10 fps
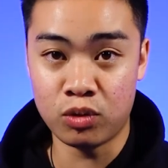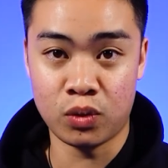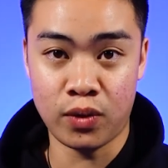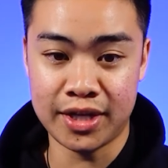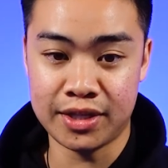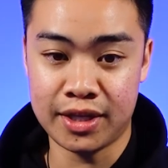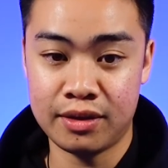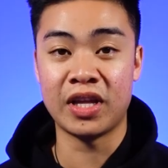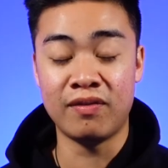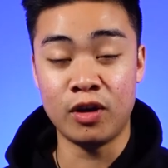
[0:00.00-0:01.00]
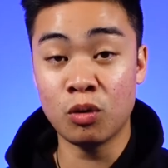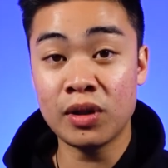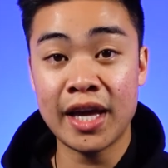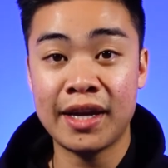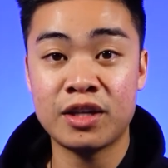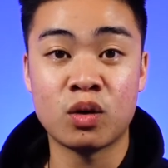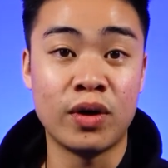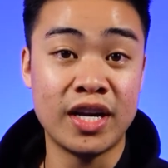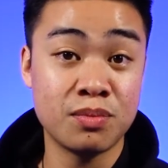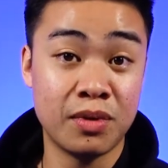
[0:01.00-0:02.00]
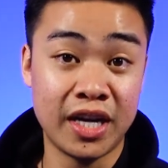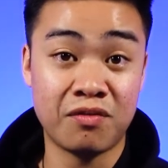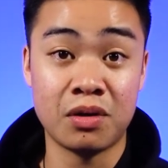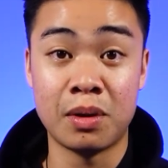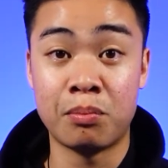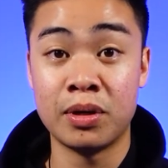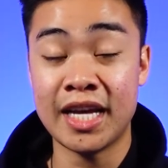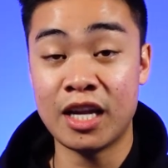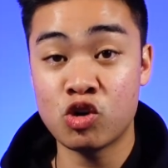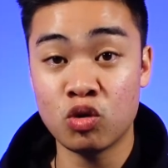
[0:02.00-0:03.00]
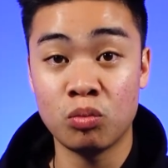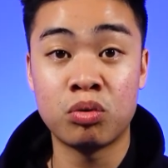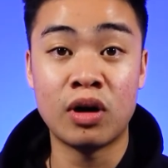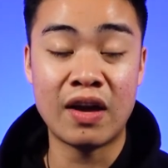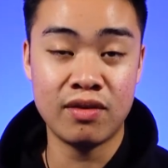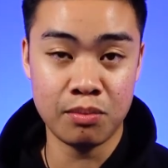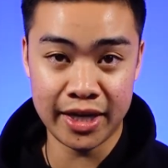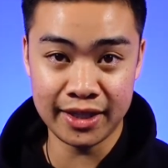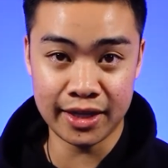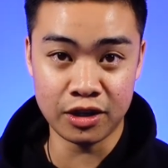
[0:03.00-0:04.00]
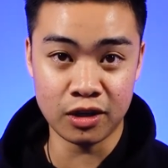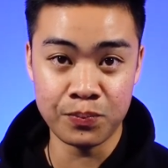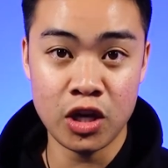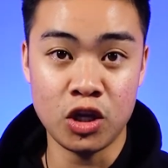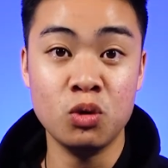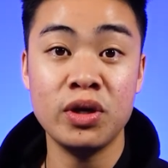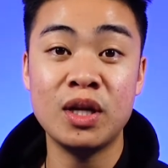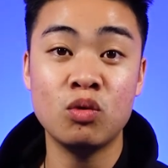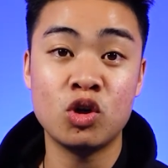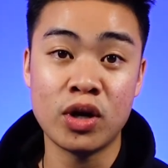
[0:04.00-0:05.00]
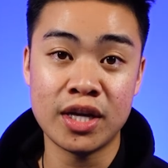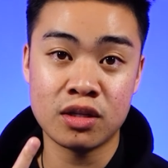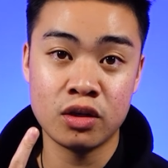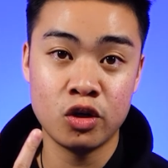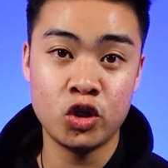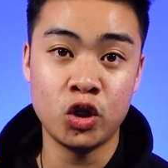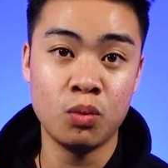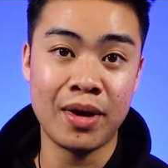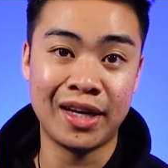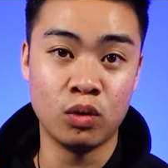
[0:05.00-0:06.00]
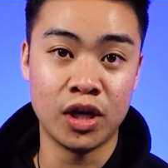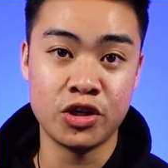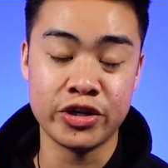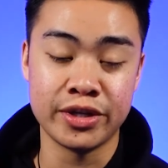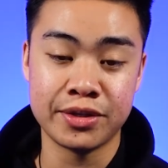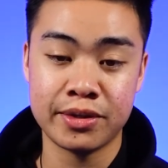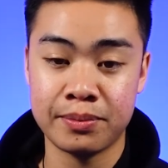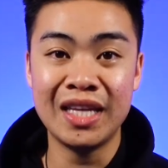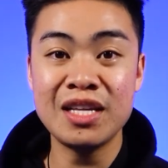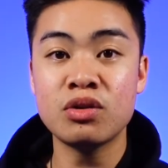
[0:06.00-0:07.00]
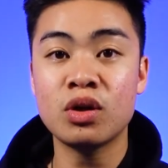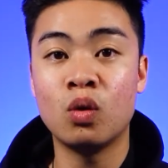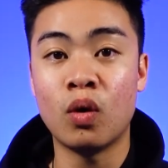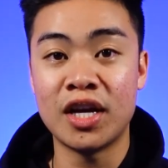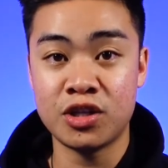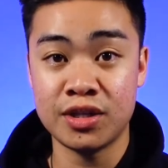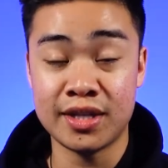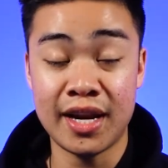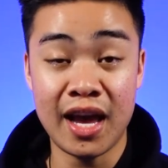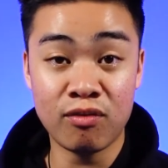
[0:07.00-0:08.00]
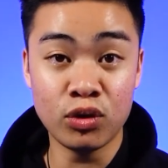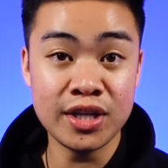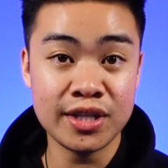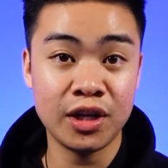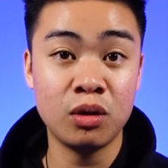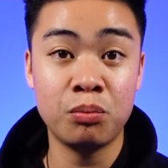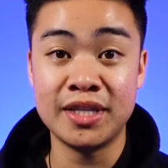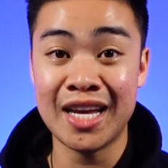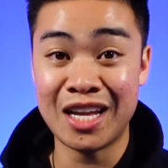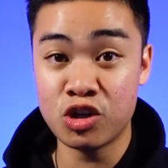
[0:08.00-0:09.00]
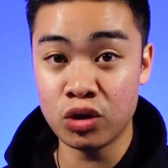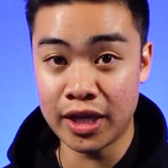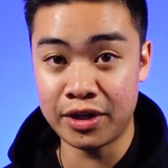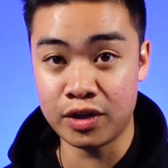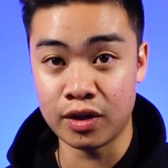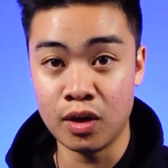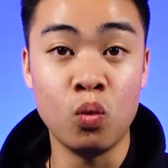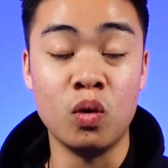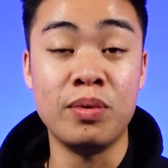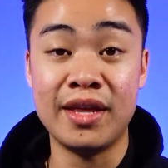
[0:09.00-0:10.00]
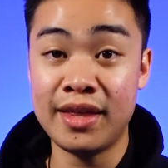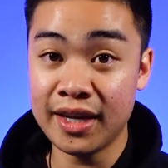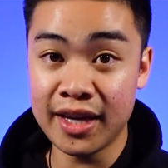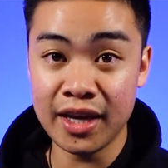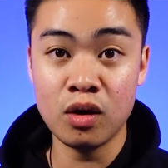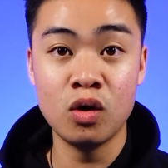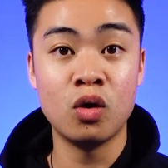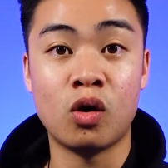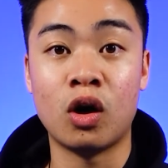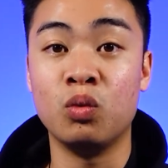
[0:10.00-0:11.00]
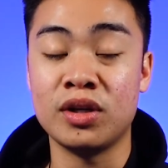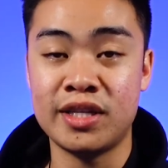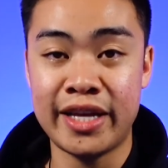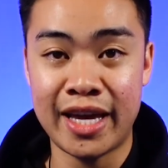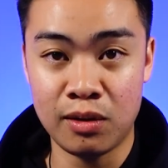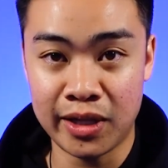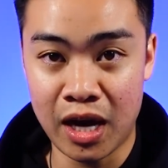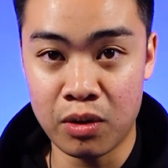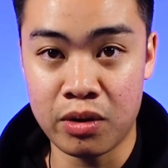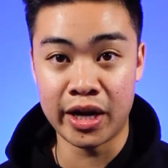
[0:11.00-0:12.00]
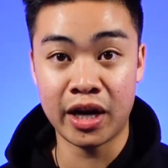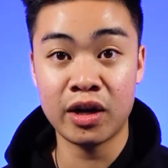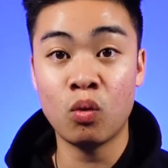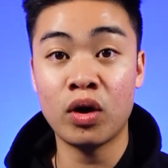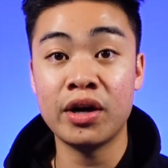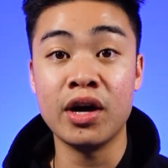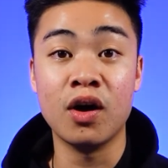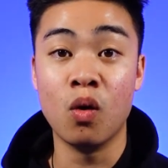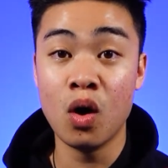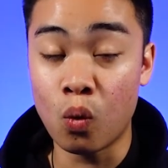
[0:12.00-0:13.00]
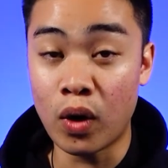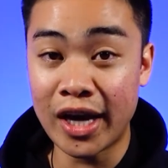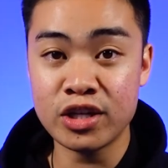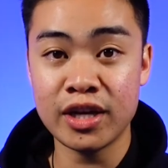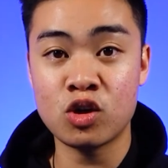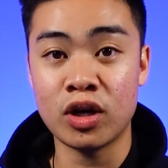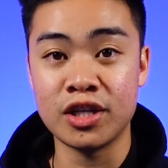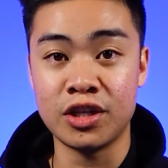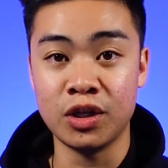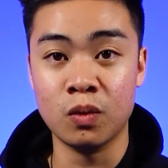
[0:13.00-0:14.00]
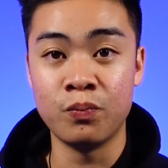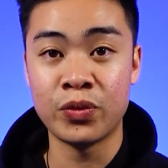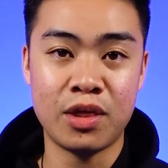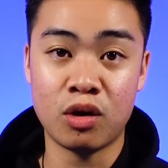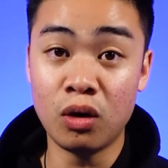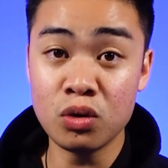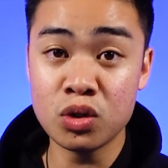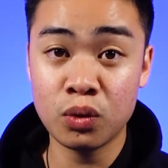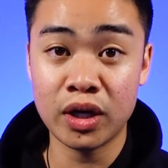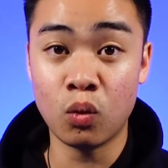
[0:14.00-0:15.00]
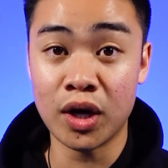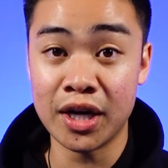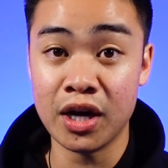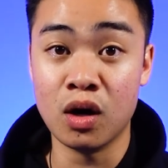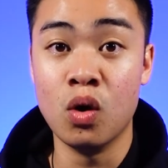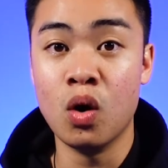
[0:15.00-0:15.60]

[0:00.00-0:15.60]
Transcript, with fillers: to raise it. If you're planning to raise money from a potential private money lender, you need to address two main questions. These are the questions that every single potential lender will be thinking or will say out loud. They're gonna wanna know, why should I trust you? And they're also gonna wanna know,